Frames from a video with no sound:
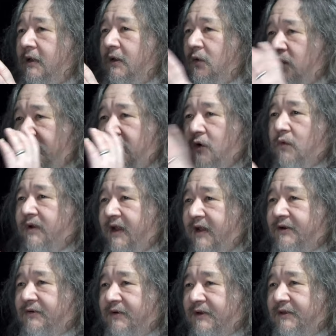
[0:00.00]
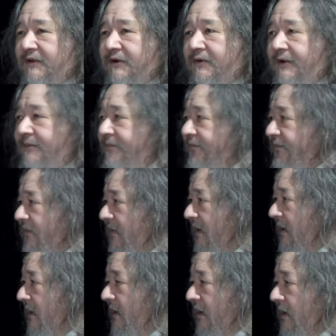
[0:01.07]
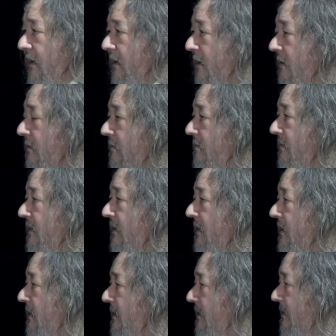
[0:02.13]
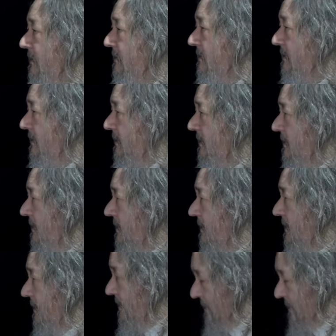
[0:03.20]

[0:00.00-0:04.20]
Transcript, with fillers: we are re-entering the grid. Um, and uh,